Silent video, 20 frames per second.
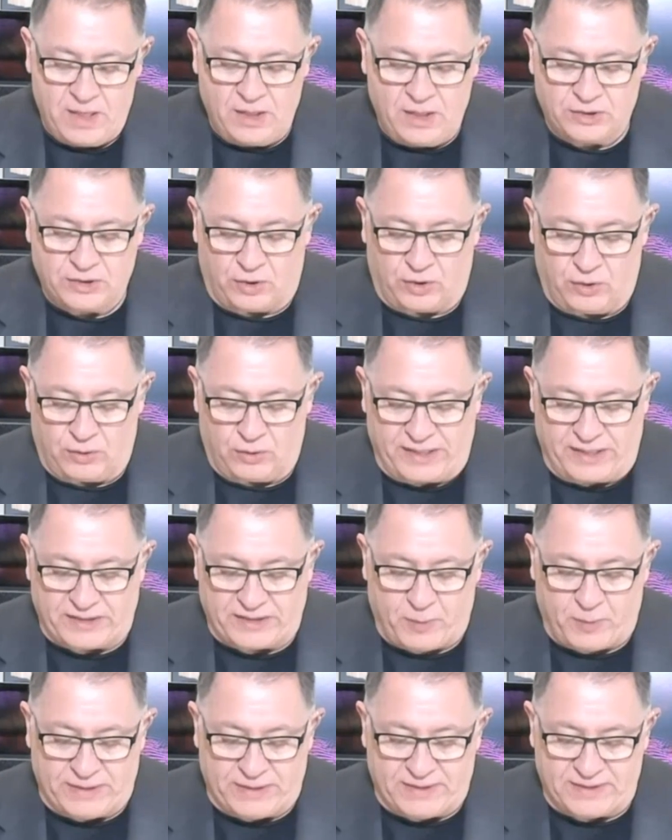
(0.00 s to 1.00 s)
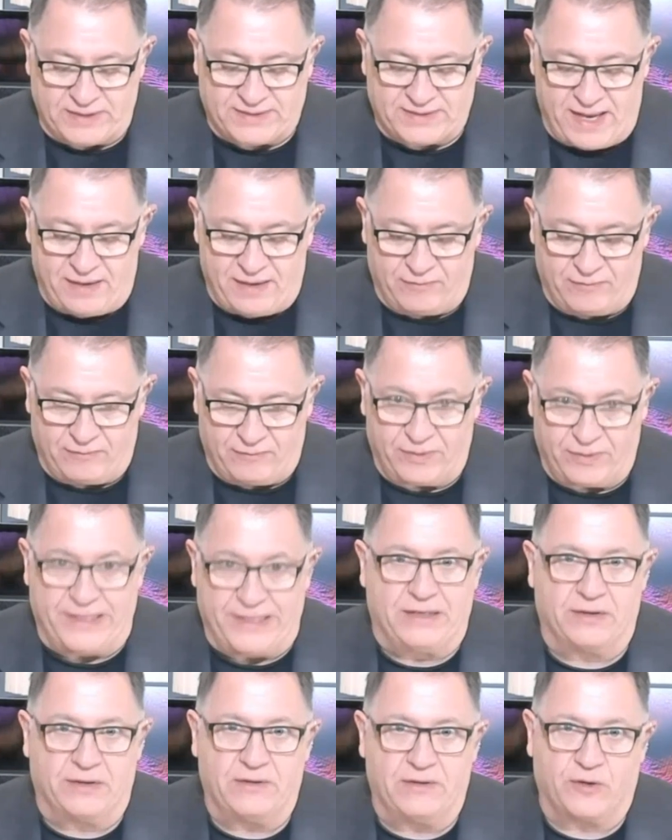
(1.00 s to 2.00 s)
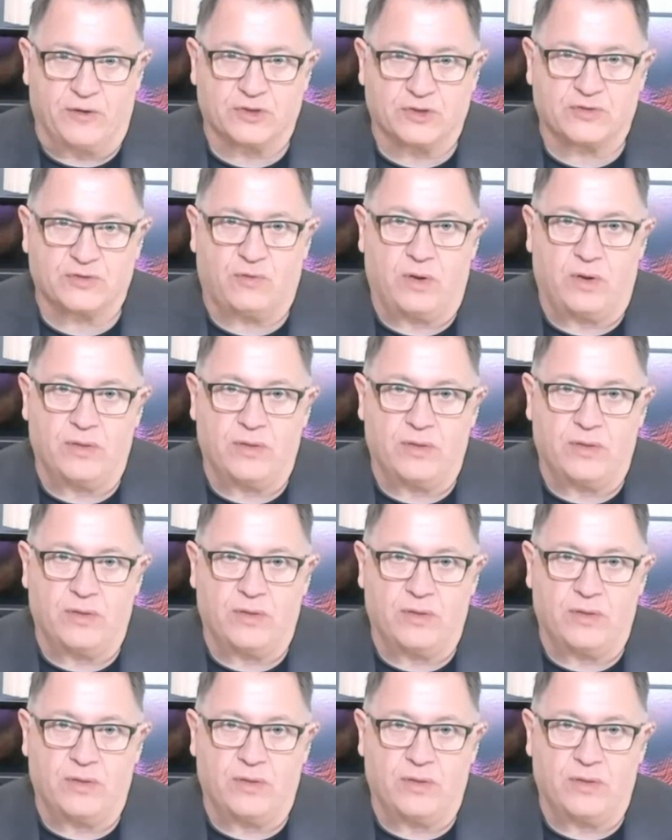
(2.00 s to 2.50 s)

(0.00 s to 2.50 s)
So let's break this down legally, first of all.